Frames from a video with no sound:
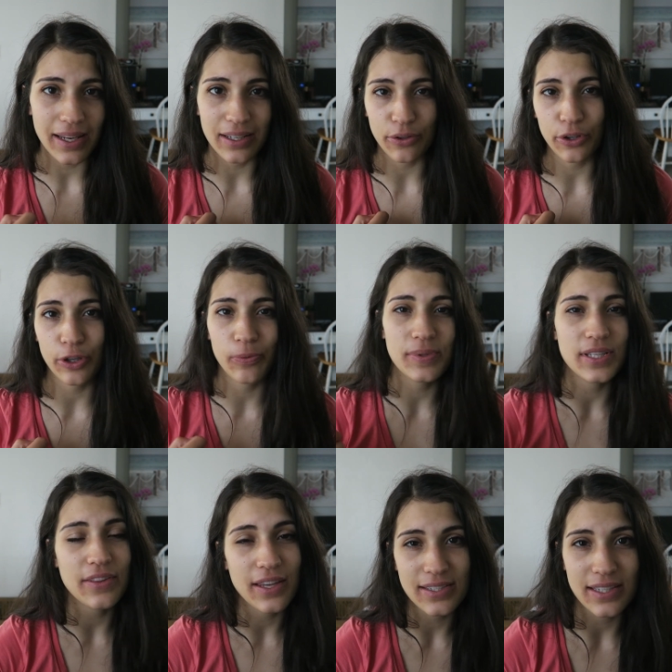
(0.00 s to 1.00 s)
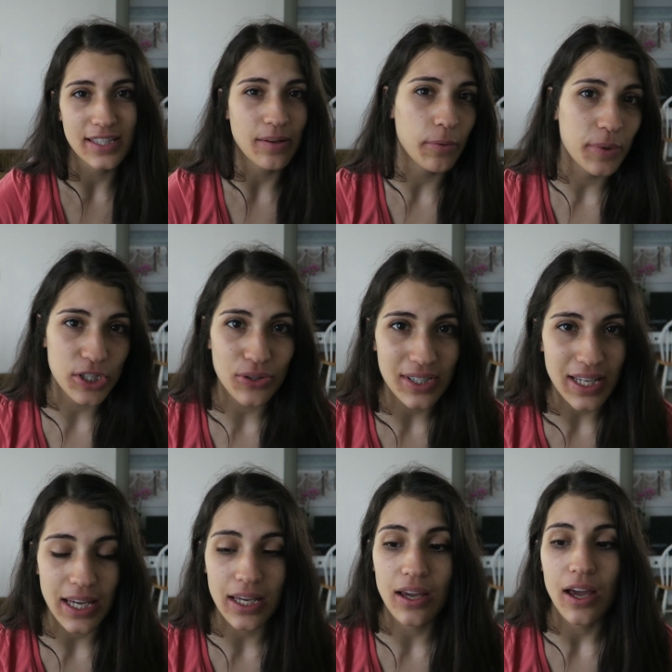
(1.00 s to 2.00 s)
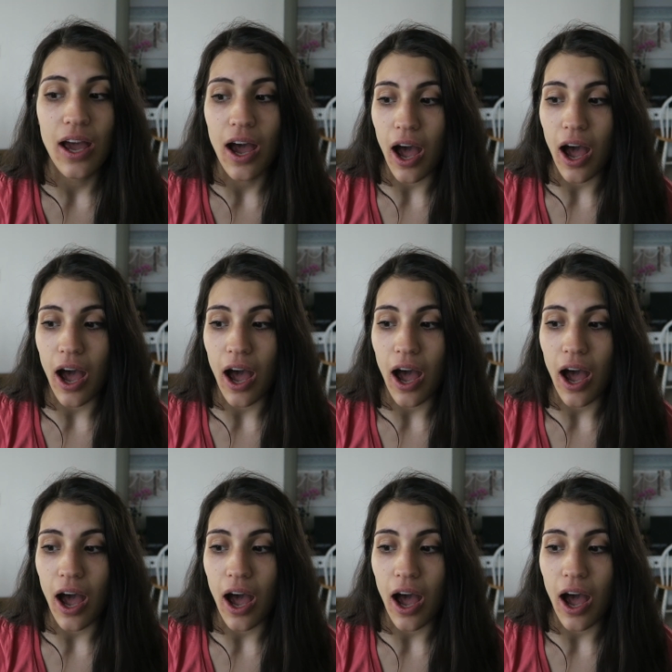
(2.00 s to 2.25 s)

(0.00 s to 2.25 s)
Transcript: and herbs and things and supplements you can take.